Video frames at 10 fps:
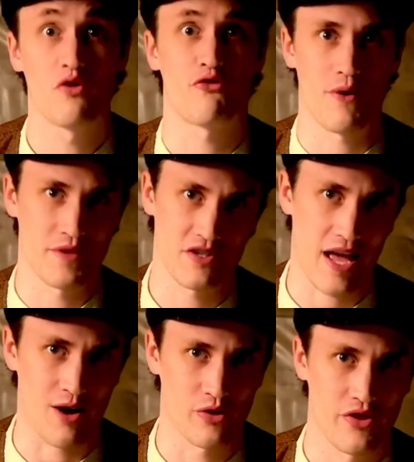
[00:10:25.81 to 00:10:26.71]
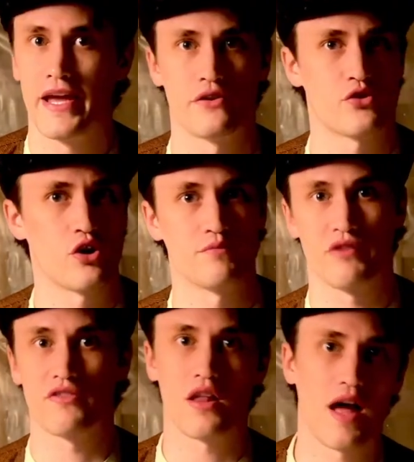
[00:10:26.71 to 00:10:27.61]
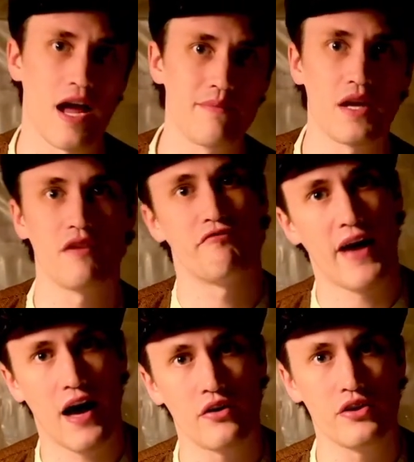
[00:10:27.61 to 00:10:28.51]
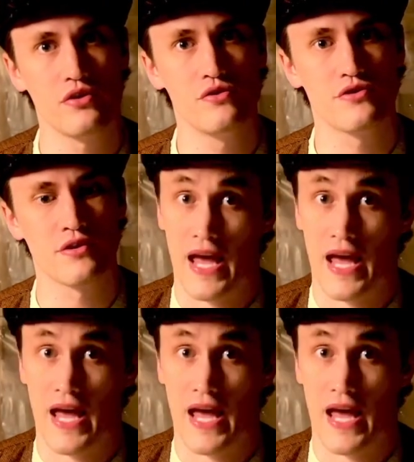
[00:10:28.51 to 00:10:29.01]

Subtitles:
from the South in terms of climate, values,